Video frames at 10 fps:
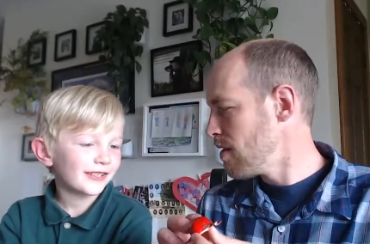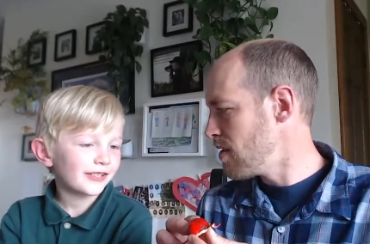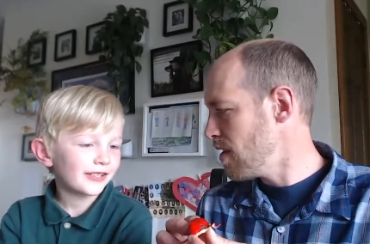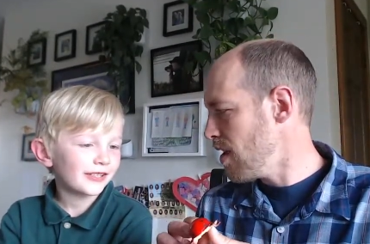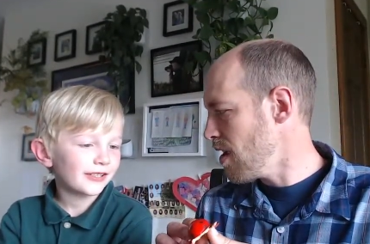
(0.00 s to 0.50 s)

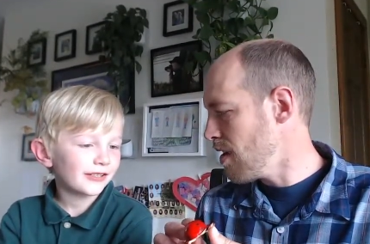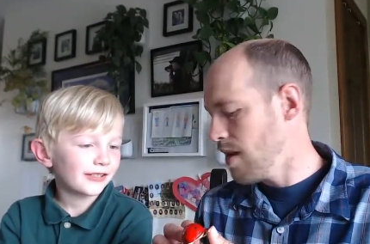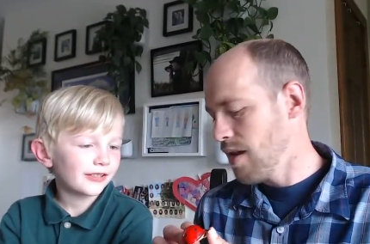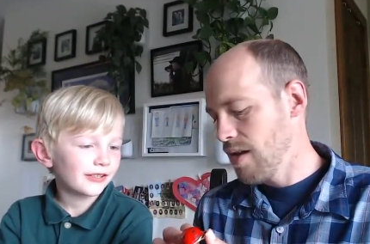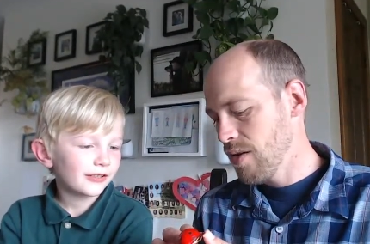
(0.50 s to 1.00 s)
Speaker 1: Is it
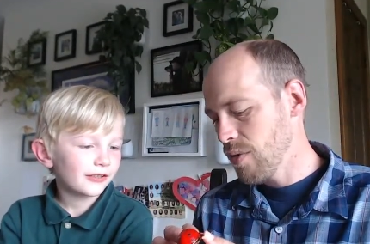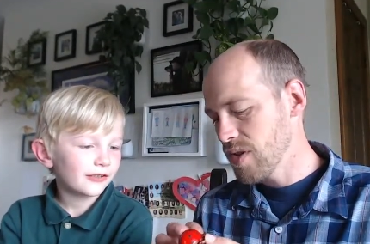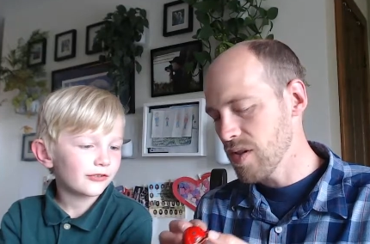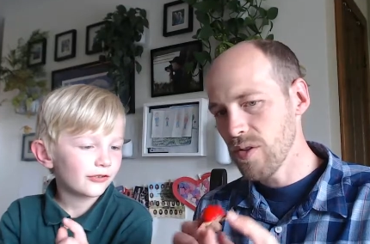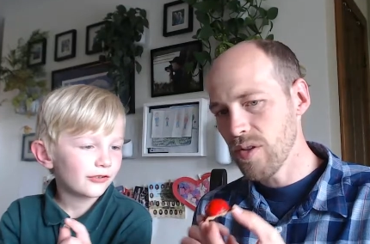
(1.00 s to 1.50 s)
a. What
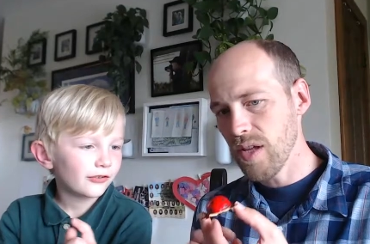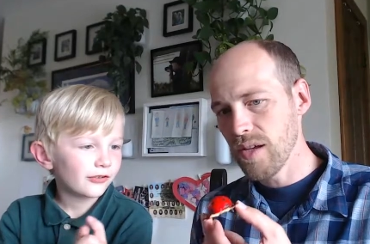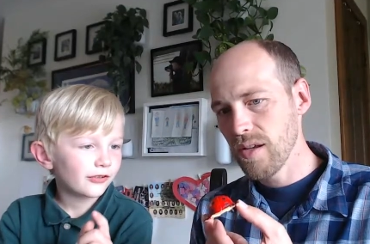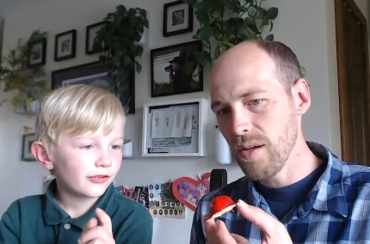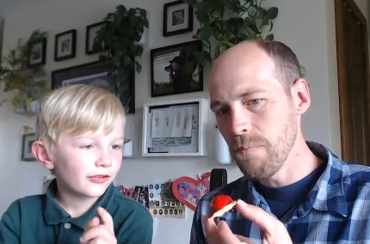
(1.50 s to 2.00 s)
does it look
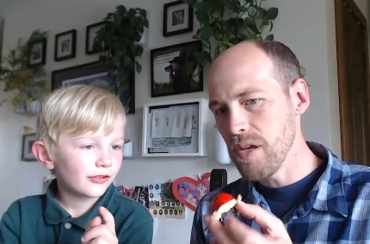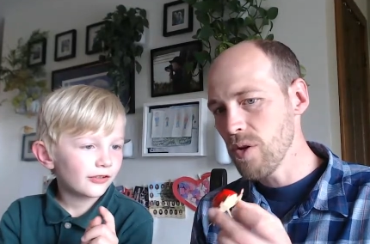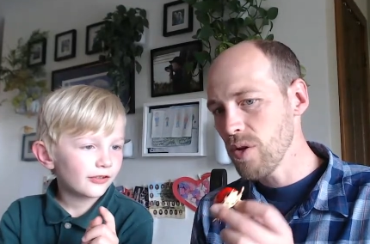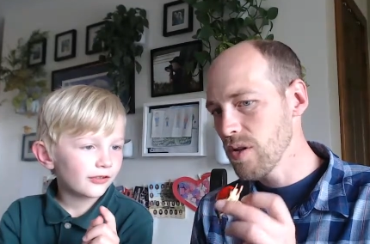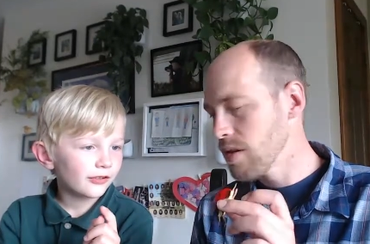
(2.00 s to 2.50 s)
like? A
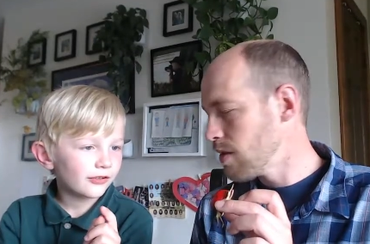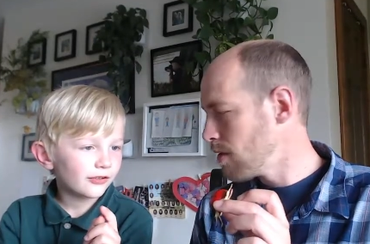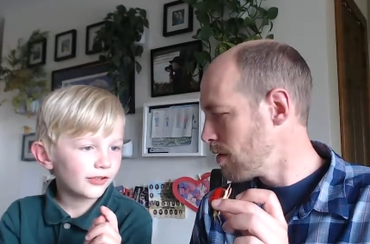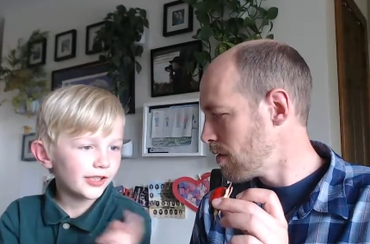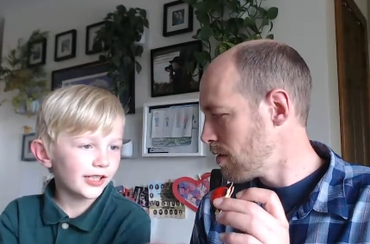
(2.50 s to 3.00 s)
beetle?
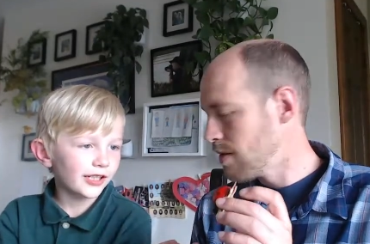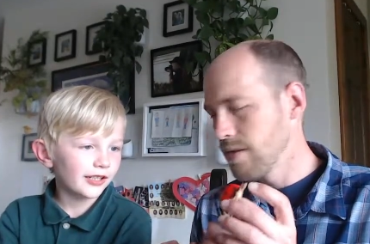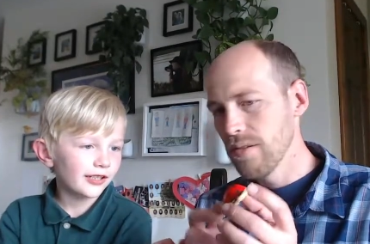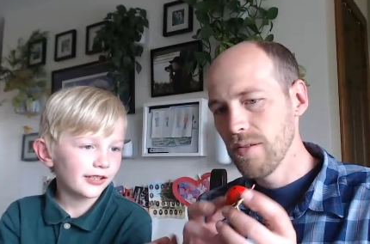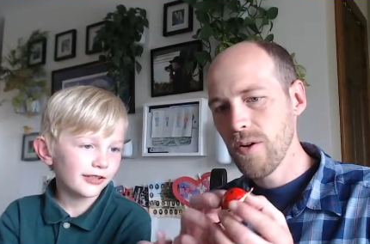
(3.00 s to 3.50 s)
Yeah.
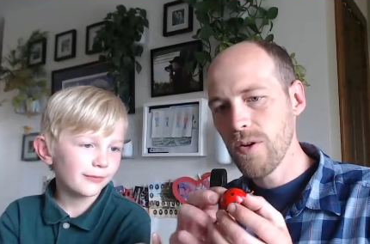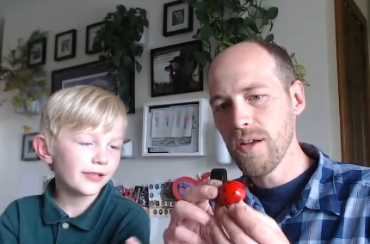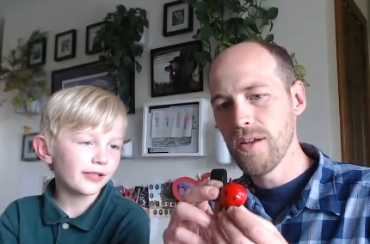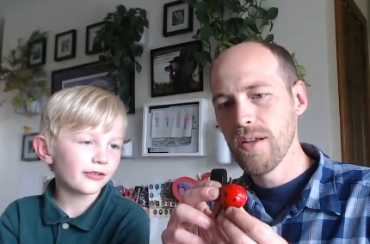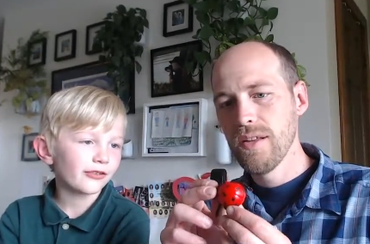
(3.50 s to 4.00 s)

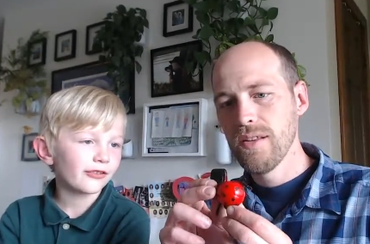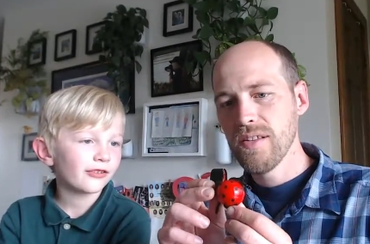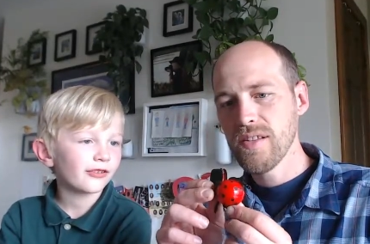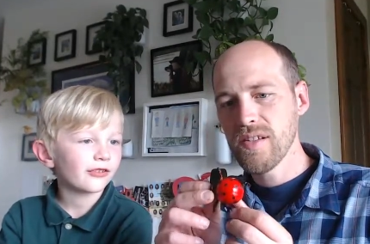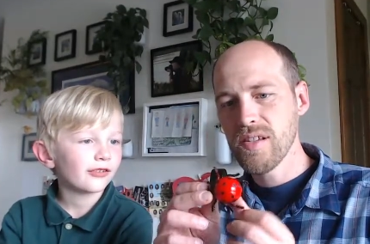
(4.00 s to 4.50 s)
okay. Beetle.
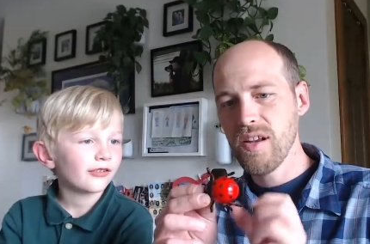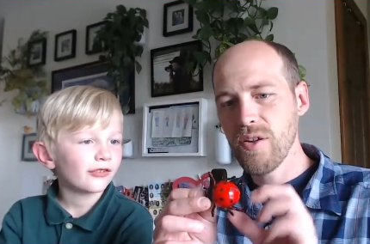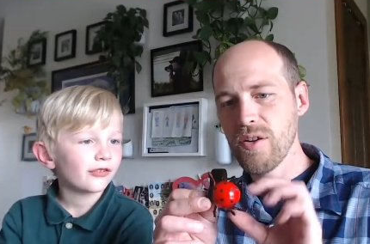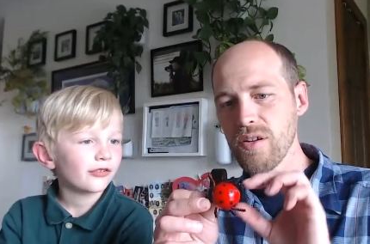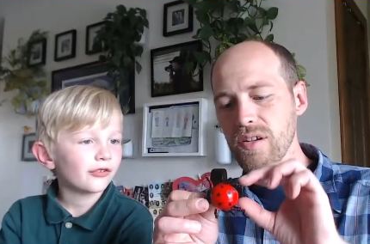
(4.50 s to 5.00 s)
This is
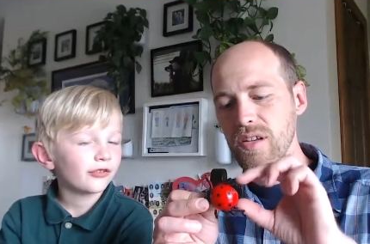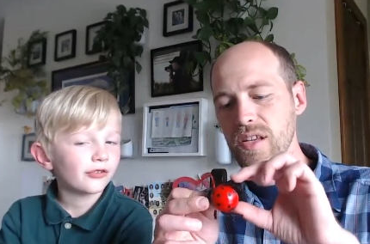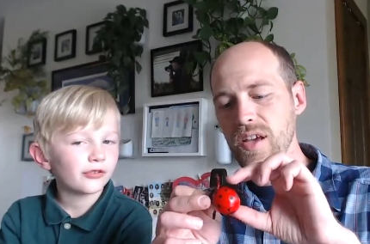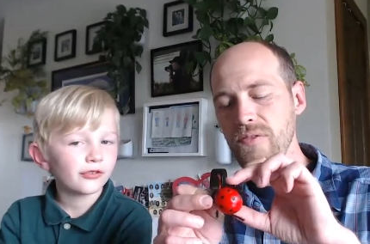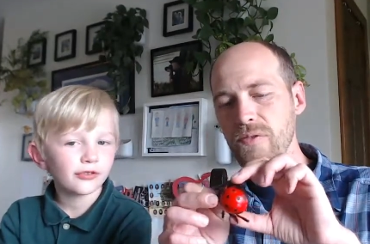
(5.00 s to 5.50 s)
another
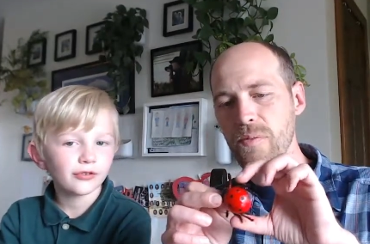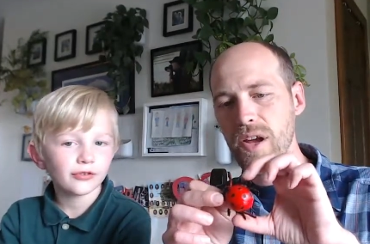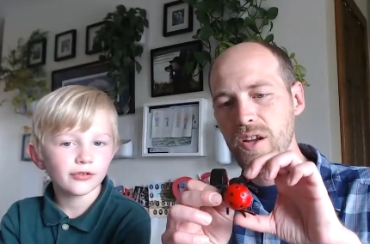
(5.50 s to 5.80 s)
gift from my